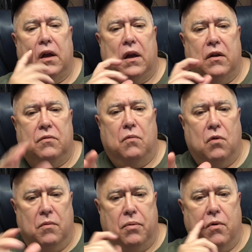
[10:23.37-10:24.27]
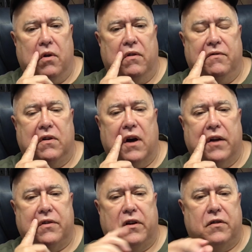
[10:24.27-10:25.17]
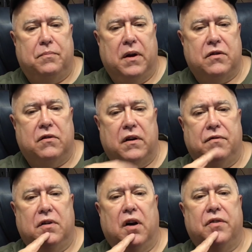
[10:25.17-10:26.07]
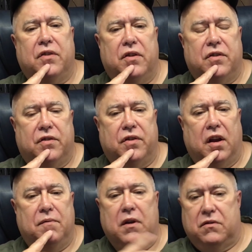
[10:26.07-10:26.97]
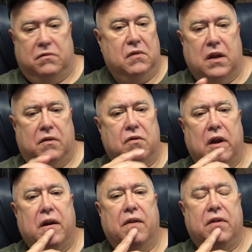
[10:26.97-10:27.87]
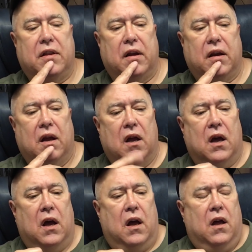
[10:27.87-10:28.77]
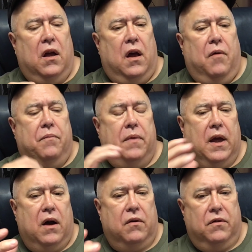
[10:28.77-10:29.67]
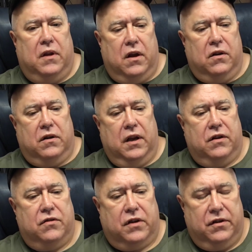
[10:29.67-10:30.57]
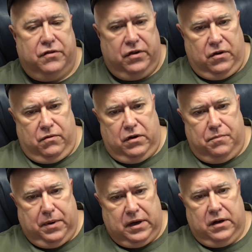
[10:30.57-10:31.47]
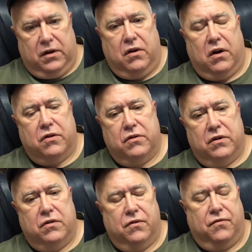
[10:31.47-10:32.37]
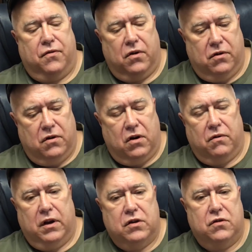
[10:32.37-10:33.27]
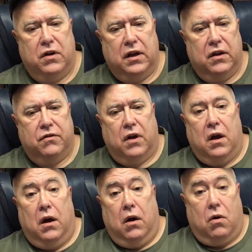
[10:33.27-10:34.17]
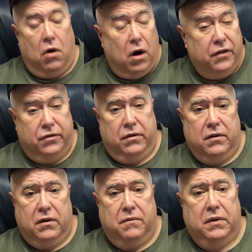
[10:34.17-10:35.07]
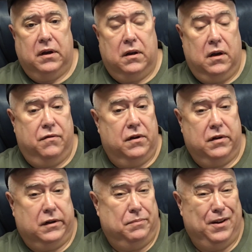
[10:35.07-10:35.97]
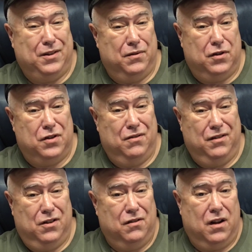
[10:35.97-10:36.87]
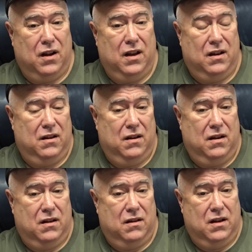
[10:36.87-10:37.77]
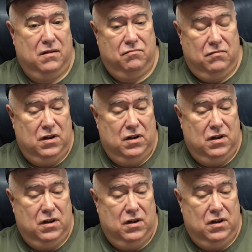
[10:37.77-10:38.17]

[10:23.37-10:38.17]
is more important than velocity, especially if velocity is the same. That's everything. Now, the other thing to consider when you're picking a cartridge for longer range shooting is cost. I mean, if it's expensive to shoot and you're not, then